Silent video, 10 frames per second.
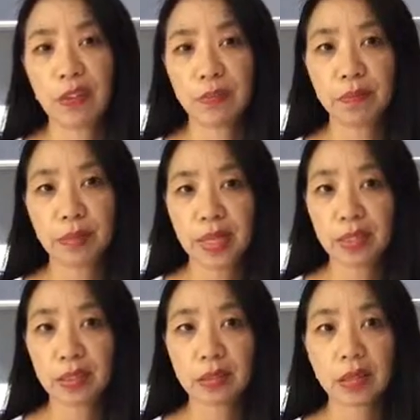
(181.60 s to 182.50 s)
have
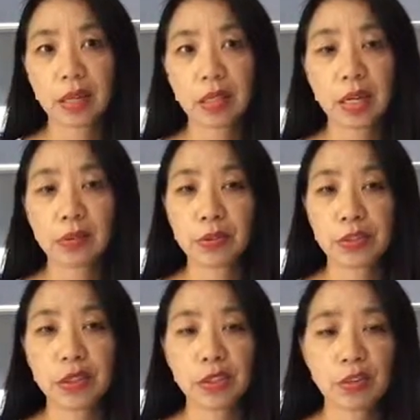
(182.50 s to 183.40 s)
blended
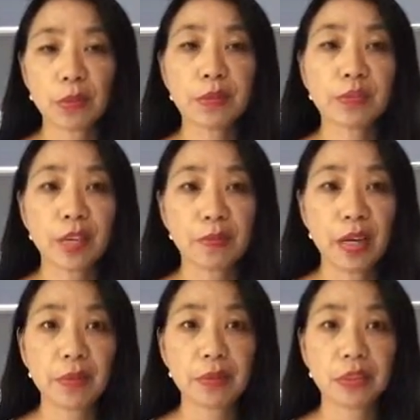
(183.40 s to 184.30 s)
a drop of
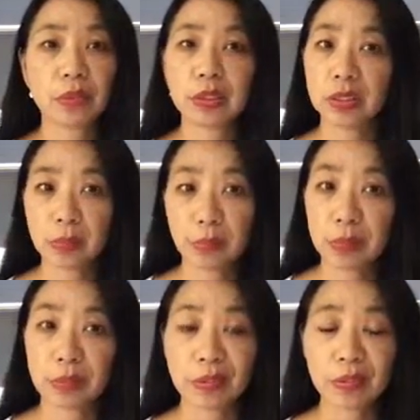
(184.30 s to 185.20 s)
peppermint oil and
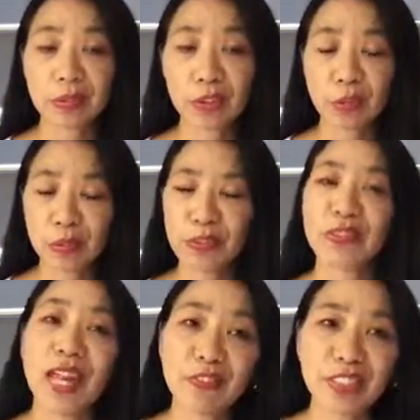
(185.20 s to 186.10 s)
a drop
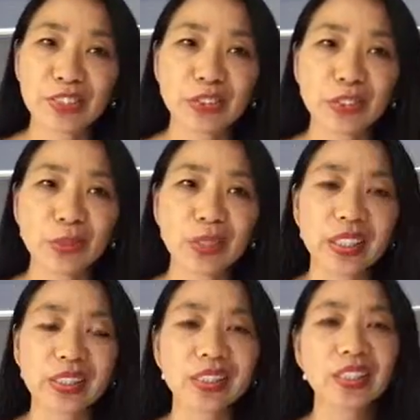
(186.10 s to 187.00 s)
of lavender oil
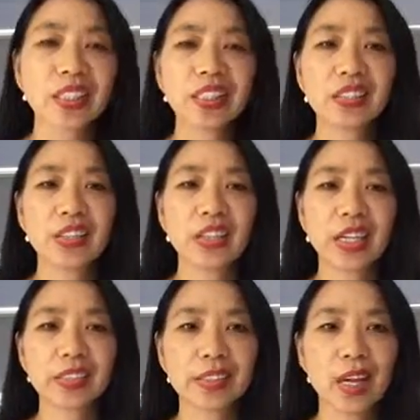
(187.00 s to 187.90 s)
with it, so
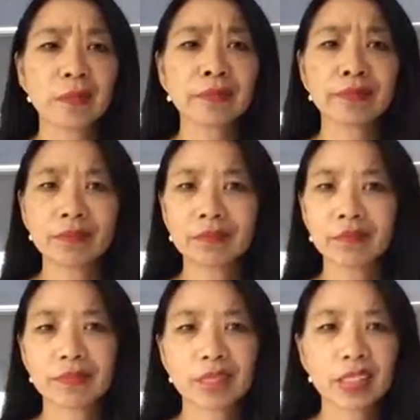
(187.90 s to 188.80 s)
that's
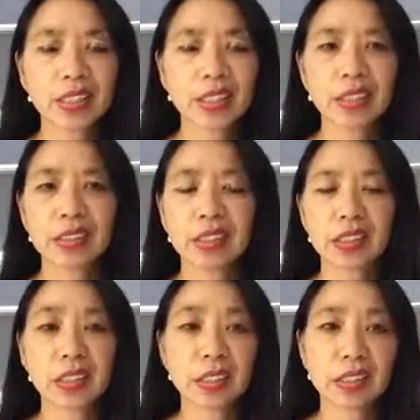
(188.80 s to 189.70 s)
just
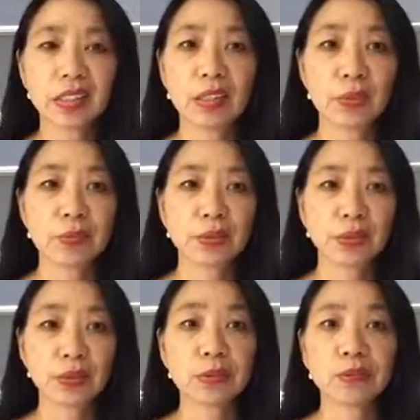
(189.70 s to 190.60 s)
going to help
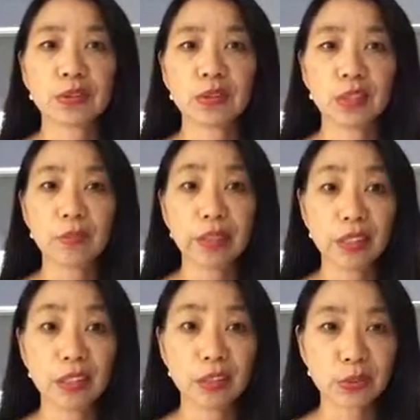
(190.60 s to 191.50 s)
you feel a lot
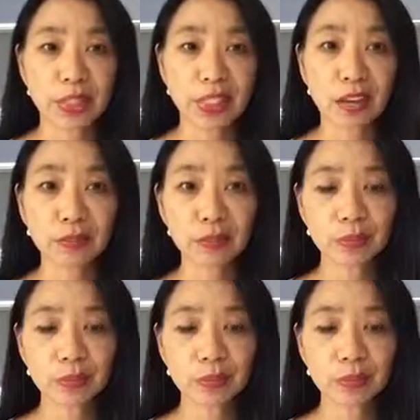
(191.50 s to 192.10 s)
better a lot quicker.